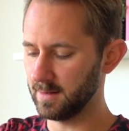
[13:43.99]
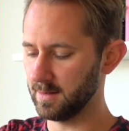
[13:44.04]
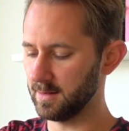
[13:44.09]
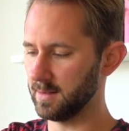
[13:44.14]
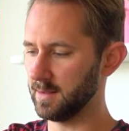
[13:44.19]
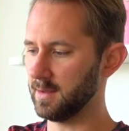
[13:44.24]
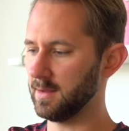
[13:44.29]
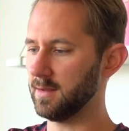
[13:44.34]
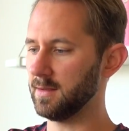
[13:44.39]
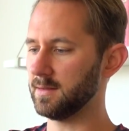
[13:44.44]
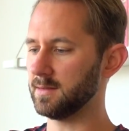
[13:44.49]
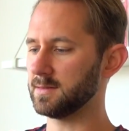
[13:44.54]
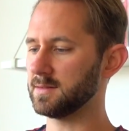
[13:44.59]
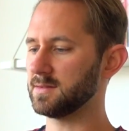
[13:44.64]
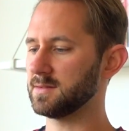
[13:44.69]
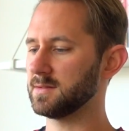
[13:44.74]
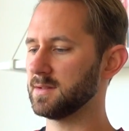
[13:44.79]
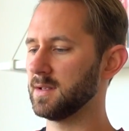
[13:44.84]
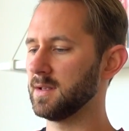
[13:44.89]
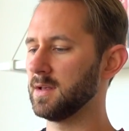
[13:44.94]

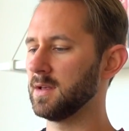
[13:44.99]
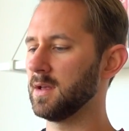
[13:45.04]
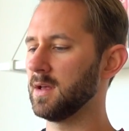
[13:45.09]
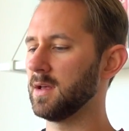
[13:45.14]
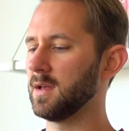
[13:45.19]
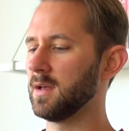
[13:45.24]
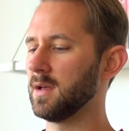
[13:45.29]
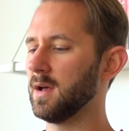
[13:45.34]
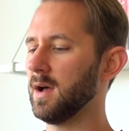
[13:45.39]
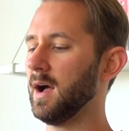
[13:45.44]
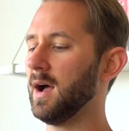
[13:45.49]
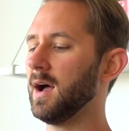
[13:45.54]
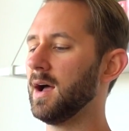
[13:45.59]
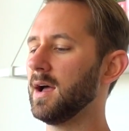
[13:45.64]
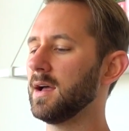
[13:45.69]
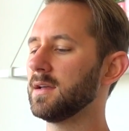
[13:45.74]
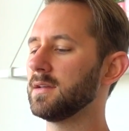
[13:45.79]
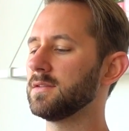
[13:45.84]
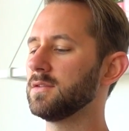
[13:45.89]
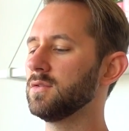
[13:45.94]
Yes.
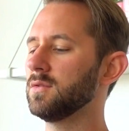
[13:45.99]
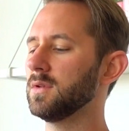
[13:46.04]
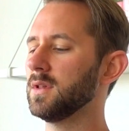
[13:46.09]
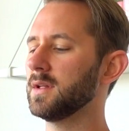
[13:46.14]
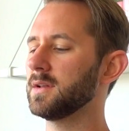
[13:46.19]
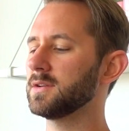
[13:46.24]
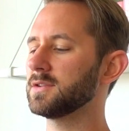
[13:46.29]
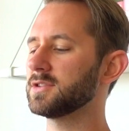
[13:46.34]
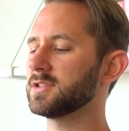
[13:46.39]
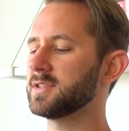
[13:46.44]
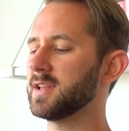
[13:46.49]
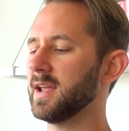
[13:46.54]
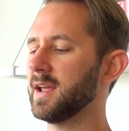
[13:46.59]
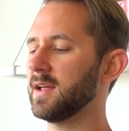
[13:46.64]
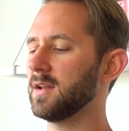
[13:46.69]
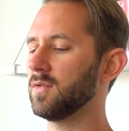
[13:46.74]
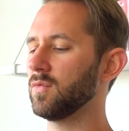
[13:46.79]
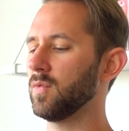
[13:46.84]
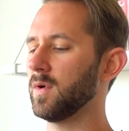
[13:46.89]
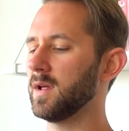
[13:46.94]
Hi, you will
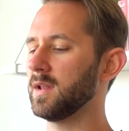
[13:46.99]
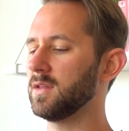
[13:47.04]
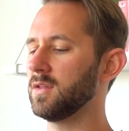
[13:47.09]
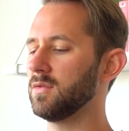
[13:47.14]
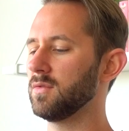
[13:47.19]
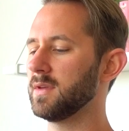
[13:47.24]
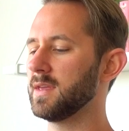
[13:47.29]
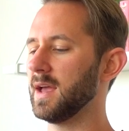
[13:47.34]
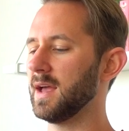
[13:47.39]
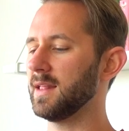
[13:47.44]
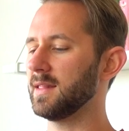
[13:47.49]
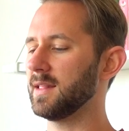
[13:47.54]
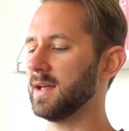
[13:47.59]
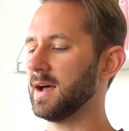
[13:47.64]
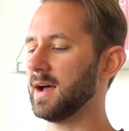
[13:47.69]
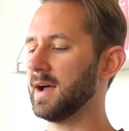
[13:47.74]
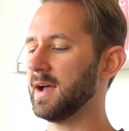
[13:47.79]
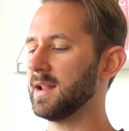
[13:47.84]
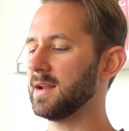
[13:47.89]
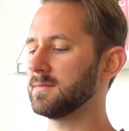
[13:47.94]
understand when you get
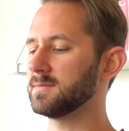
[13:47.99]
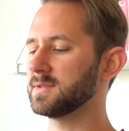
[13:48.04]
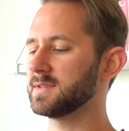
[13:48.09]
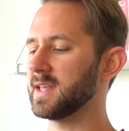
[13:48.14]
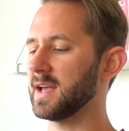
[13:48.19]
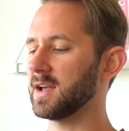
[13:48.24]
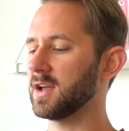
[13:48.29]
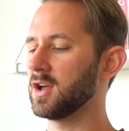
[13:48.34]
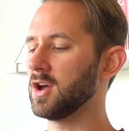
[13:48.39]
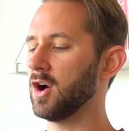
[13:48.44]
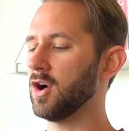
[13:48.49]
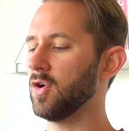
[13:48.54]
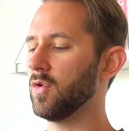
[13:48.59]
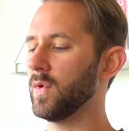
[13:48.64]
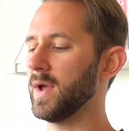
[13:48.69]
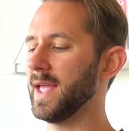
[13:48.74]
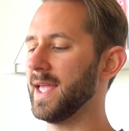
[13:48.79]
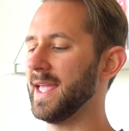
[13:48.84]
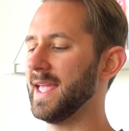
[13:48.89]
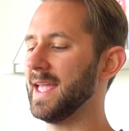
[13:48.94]
the items that
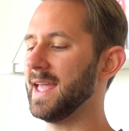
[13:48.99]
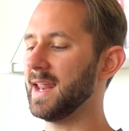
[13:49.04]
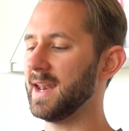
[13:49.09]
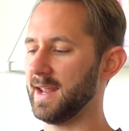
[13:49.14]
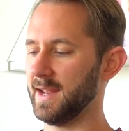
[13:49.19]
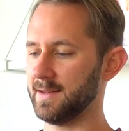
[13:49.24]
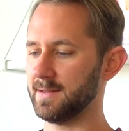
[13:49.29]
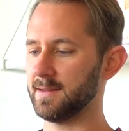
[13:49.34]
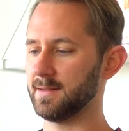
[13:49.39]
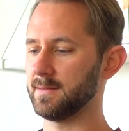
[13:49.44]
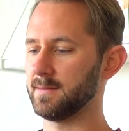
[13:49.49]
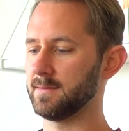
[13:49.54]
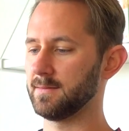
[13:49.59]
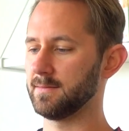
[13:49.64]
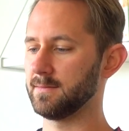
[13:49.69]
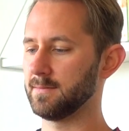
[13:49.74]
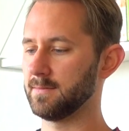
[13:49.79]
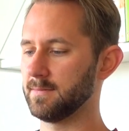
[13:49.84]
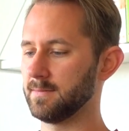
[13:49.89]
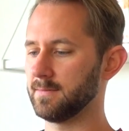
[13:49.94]
go in it.
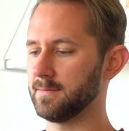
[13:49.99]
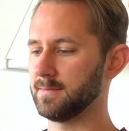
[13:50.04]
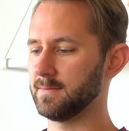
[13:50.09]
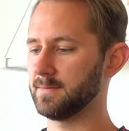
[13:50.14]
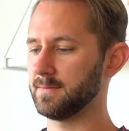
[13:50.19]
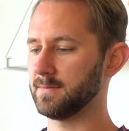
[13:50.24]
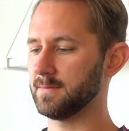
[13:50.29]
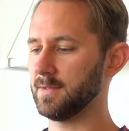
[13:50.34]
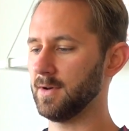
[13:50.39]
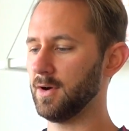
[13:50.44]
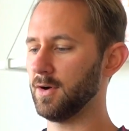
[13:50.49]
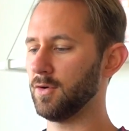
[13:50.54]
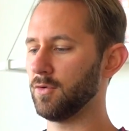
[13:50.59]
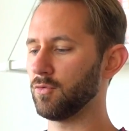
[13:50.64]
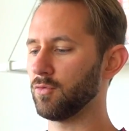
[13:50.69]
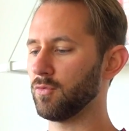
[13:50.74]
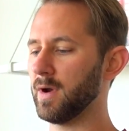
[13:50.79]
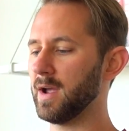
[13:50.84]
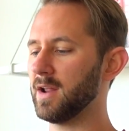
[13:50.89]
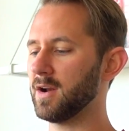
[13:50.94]

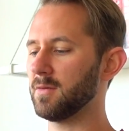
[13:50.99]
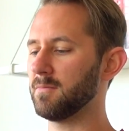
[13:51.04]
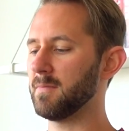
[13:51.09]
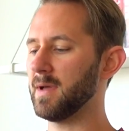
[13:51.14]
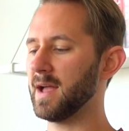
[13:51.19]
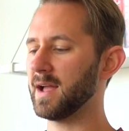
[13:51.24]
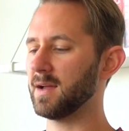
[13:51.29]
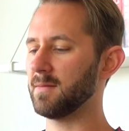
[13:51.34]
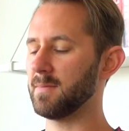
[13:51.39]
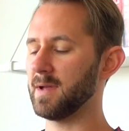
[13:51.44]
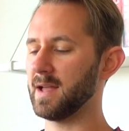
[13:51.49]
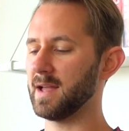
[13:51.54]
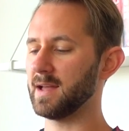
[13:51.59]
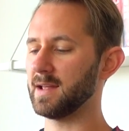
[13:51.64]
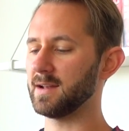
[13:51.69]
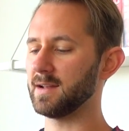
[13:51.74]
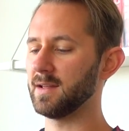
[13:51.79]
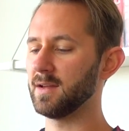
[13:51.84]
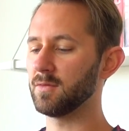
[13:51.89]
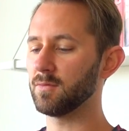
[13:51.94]
Oh, Raider Mega
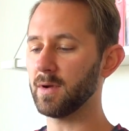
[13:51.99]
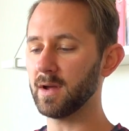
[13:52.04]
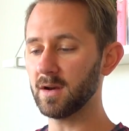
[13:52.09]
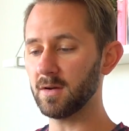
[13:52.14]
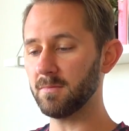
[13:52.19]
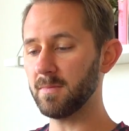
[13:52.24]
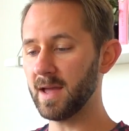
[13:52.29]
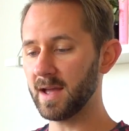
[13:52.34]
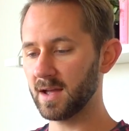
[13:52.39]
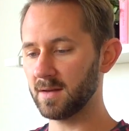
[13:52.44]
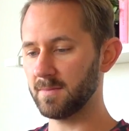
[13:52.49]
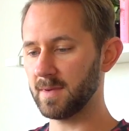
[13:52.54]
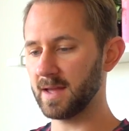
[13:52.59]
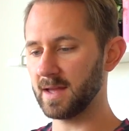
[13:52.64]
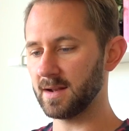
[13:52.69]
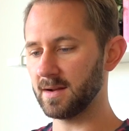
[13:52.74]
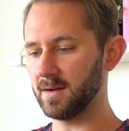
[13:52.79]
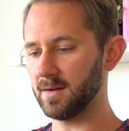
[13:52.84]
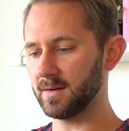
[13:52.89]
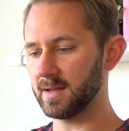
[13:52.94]
Man. Raider Mega
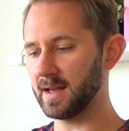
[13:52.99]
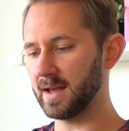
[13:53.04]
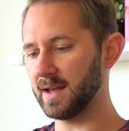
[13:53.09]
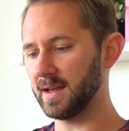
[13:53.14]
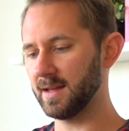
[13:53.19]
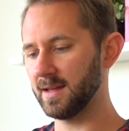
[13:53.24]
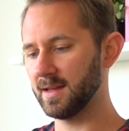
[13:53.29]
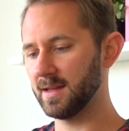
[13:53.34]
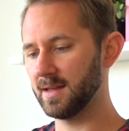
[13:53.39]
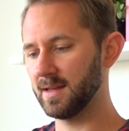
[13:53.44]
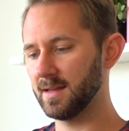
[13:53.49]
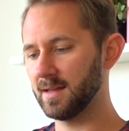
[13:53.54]
Man, okay.